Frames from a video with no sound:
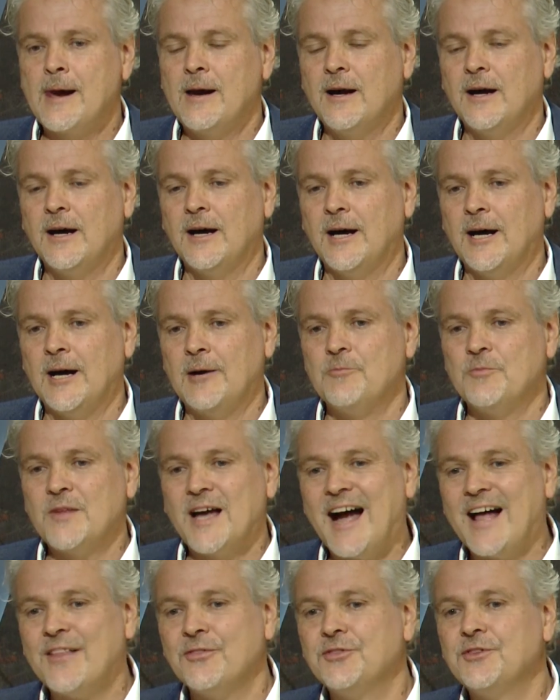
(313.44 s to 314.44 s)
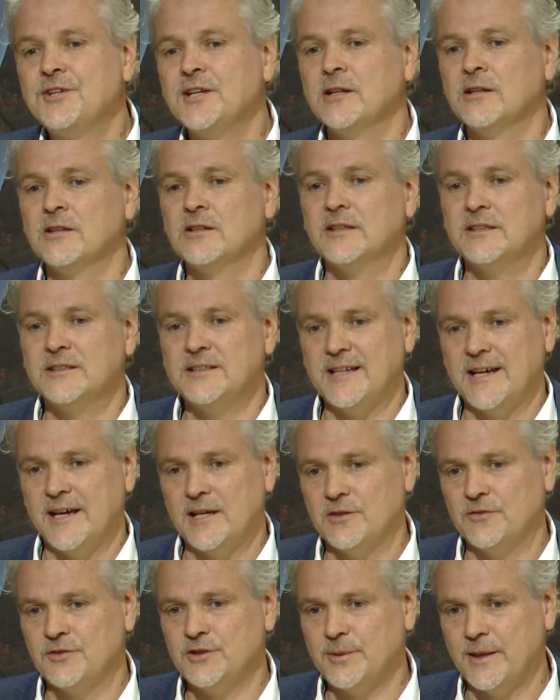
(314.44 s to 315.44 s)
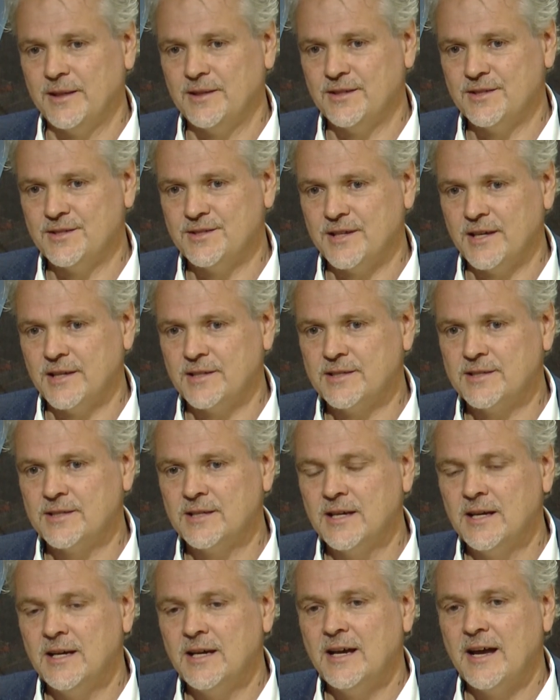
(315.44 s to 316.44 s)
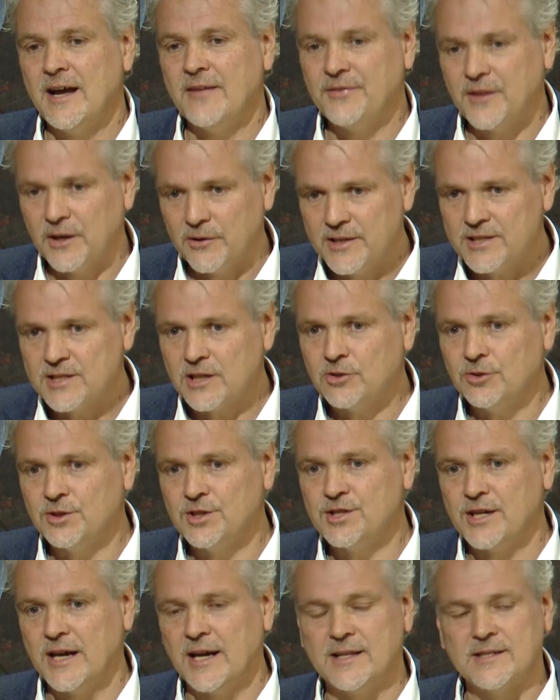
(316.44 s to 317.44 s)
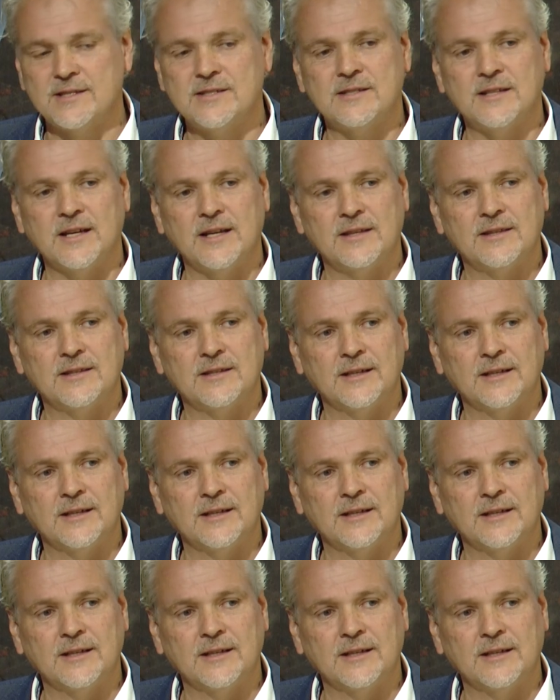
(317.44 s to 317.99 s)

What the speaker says: until the end of 26, and there is a good chance that,